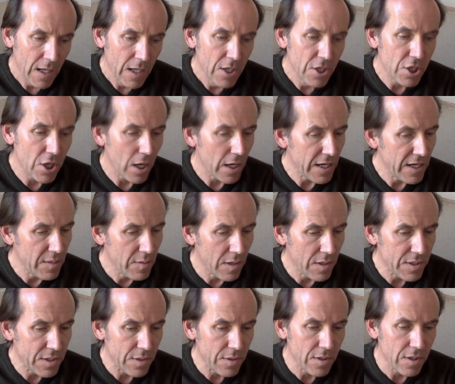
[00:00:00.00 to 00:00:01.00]
Charlie
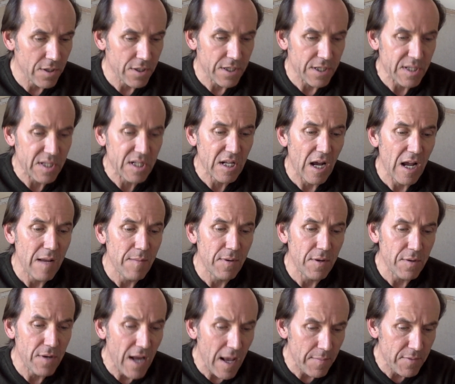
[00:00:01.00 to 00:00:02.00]
Nwosu got a sky
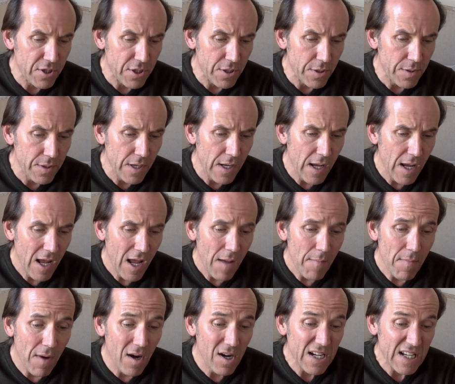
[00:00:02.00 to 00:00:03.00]
blue Neptune,
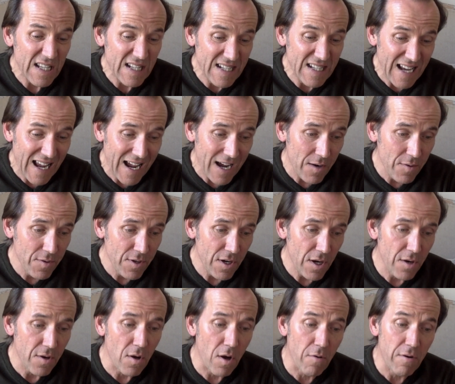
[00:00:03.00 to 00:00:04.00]
Marcus Down
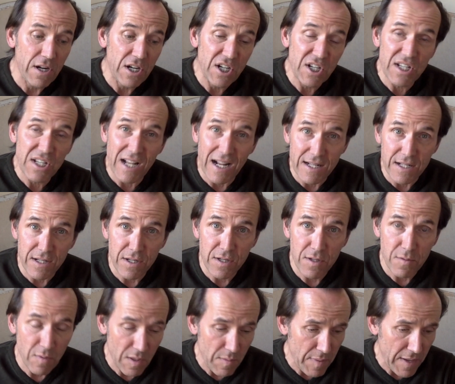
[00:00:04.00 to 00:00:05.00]
an orange Saturn
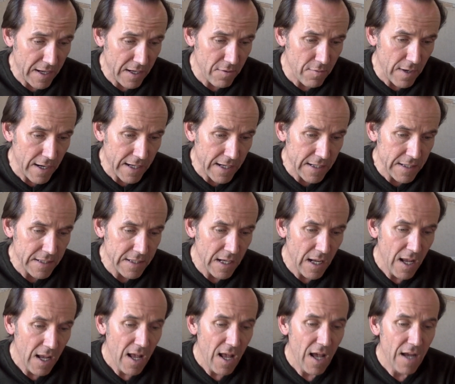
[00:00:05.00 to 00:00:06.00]
with pink rings,
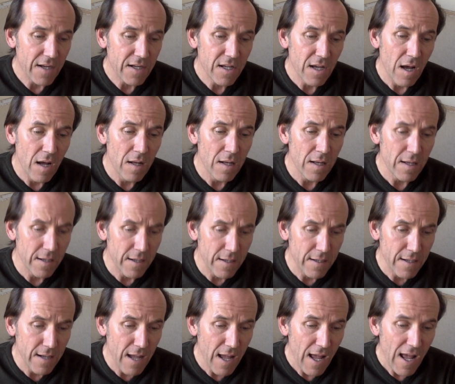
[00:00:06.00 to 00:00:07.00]
and Carl
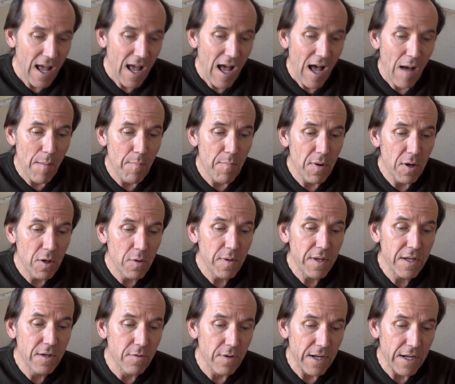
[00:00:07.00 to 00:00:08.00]
Ng a bluey
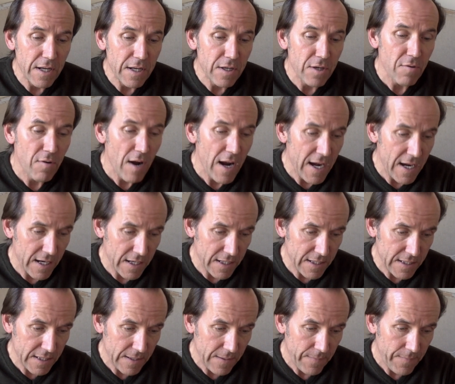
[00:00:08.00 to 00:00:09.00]
green
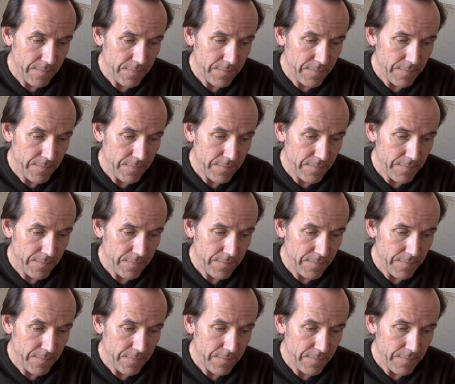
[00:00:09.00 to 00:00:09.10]
Uranus.